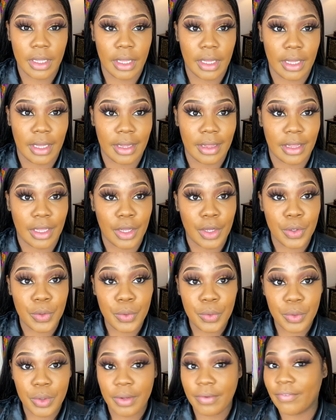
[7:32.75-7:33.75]
and the
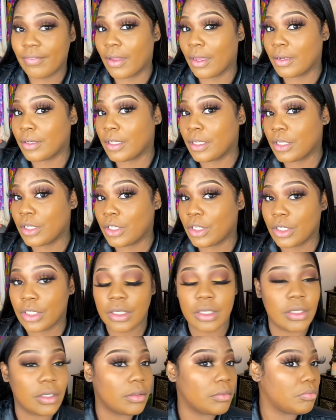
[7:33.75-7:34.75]
Huda
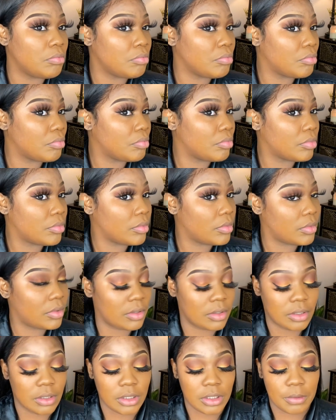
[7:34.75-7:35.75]
foundation.
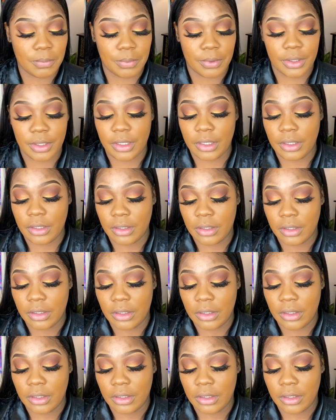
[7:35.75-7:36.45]
Looks pretty.